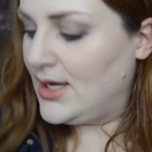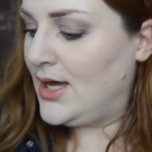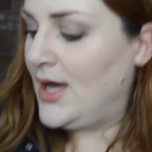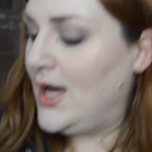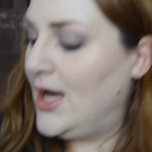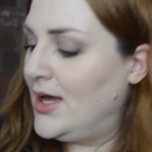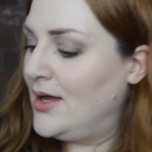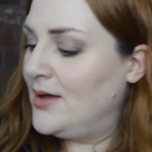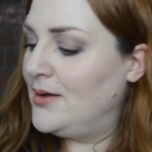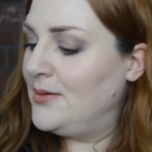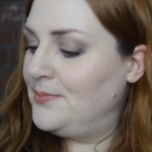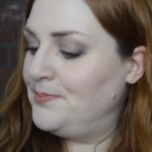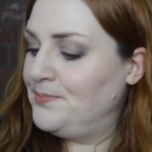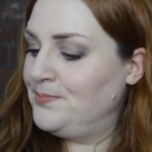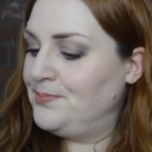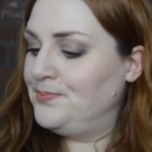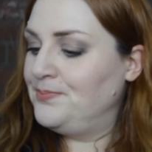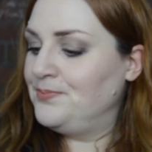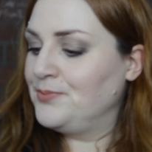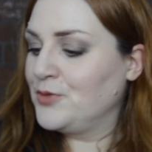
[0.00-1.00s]

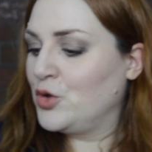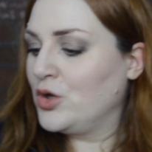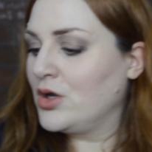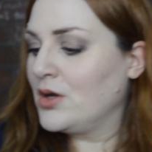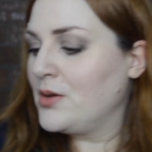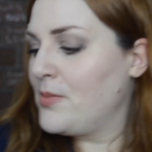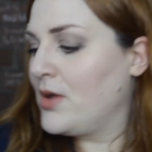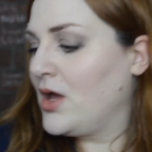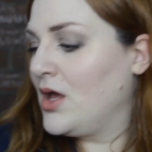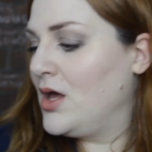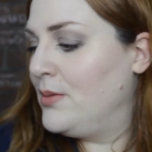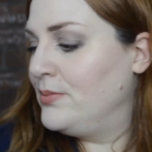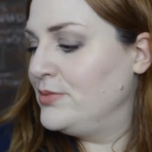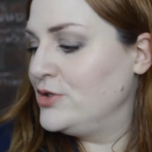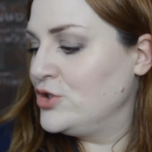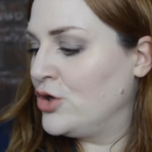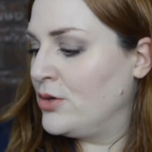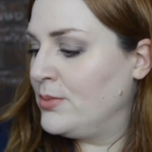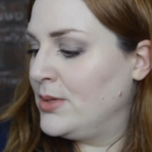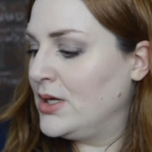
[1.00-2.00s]
Quick
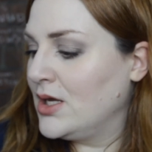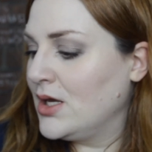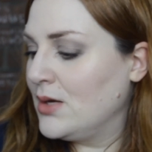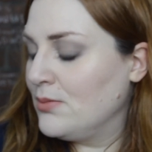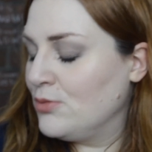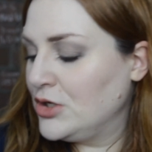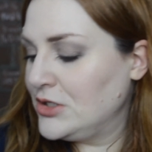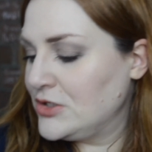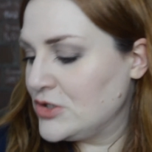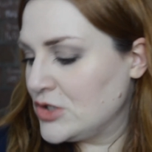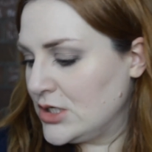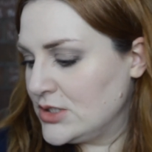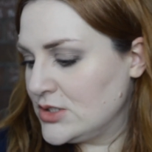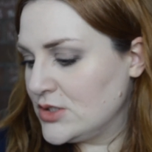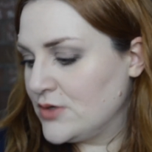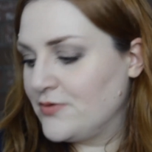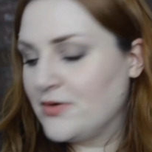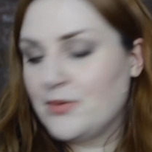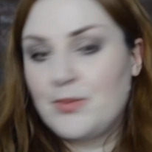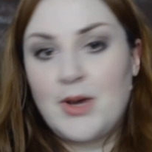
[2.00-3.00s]
absorbing
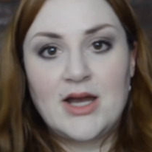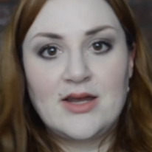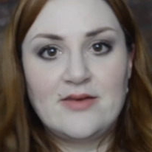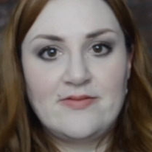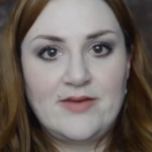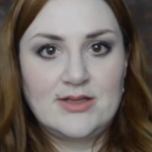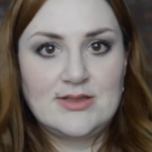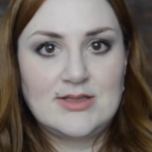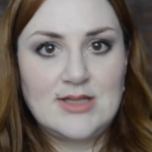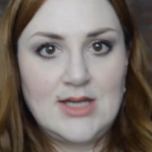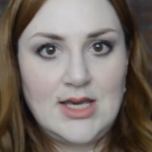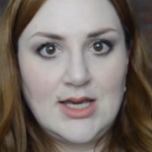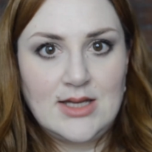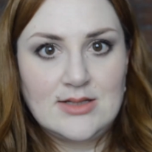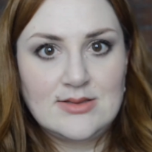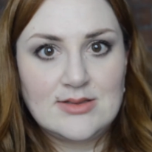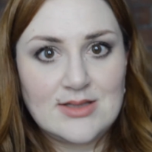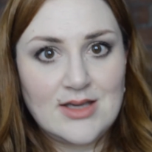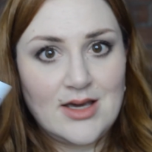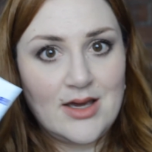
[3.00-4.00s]
moisturizer for body, face, and
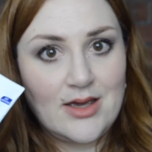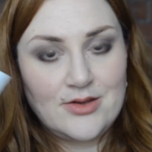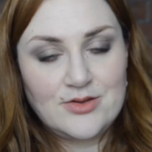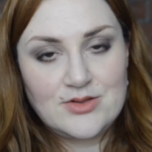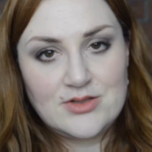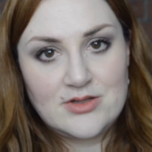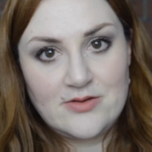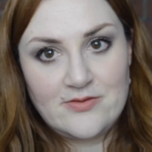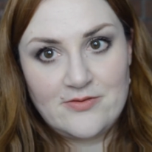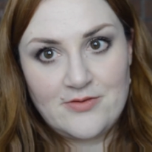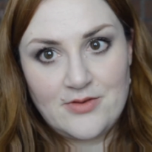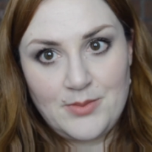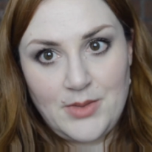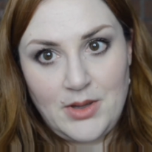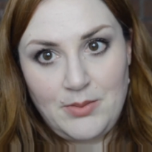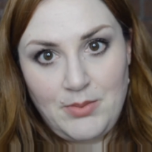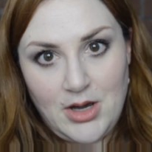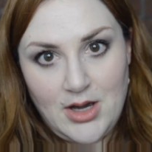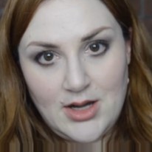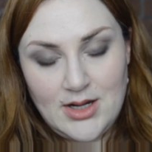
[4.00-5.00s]
hands. I used it for my
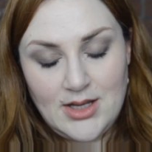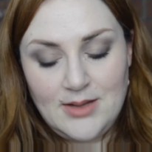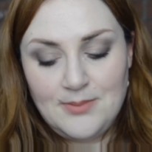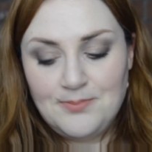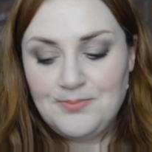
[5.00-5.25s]
body,